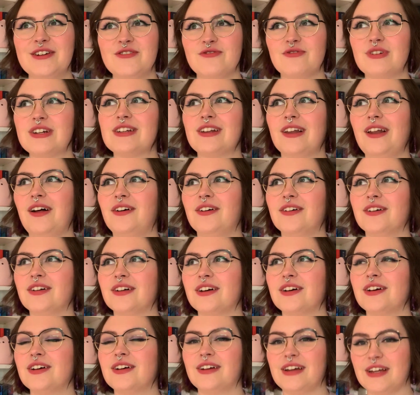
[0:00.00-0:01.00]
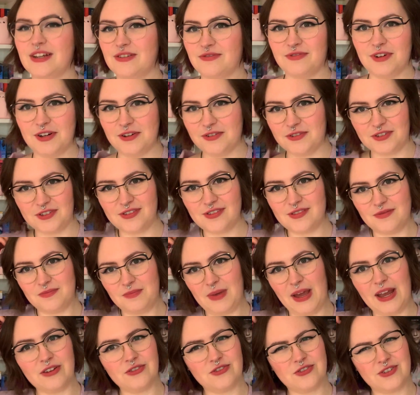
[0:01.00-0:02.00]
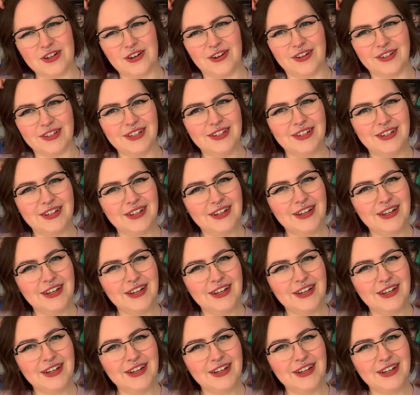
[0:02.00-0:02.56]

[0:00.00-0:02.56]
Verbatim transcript: read along in Rose's Patreon.